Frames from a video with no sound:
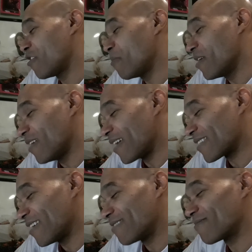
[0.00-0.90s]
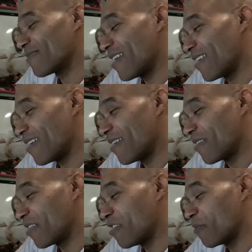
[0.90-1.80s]
be a lockdown
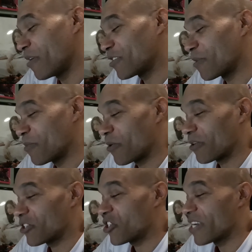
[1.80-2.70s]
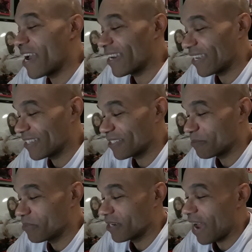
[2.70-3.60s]
and there'll be some more shenanigans.
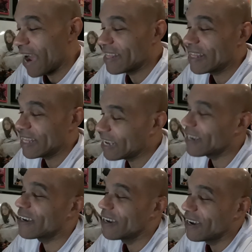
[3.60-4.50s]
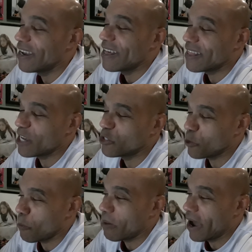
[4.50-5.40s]
But I think that
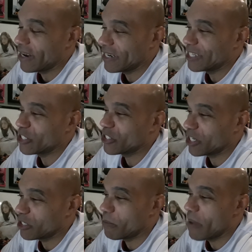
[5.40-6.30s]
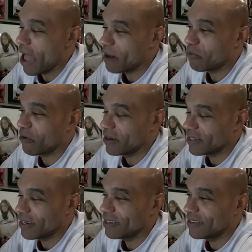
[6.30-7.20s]
Joe Biden is such a bad
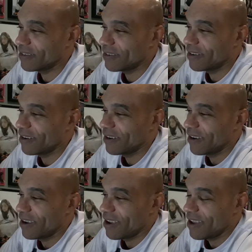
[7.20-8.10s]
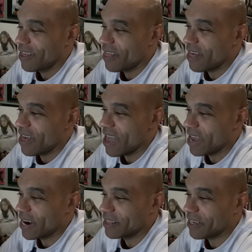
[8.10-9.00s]
president,
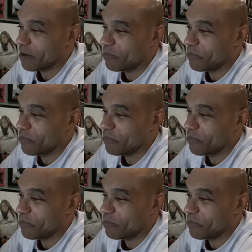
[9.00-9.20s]
and I think